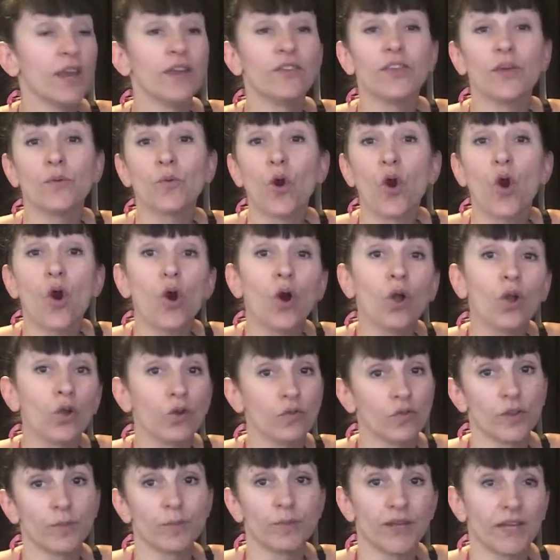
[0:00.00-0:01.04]
they were all
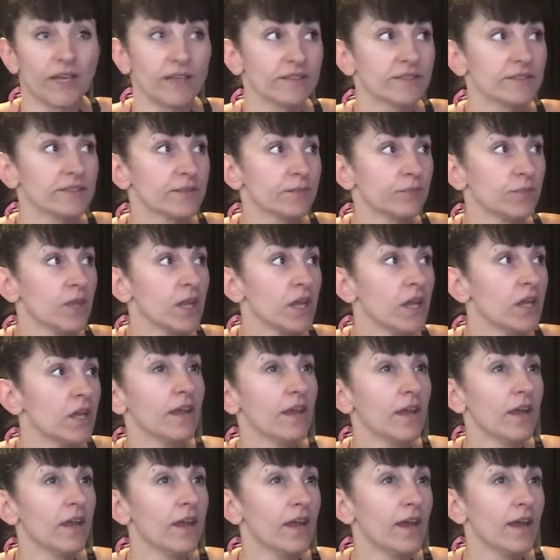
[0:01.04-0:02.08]
over the place.
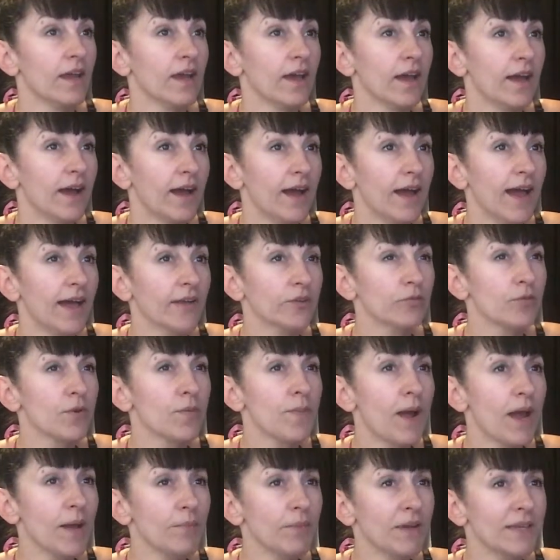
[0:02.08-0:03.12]
I had to
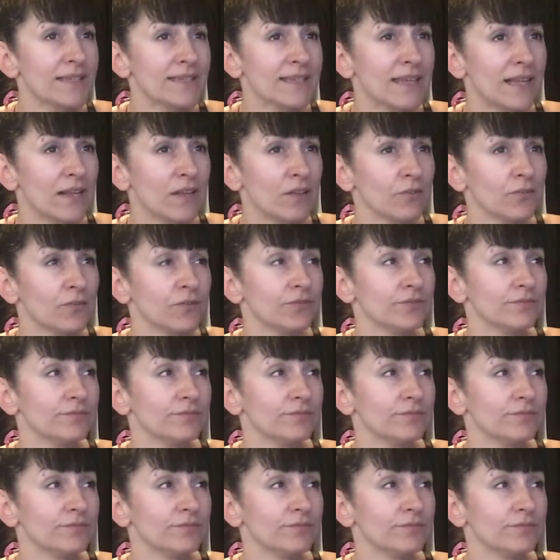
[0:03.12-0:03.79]
remind myself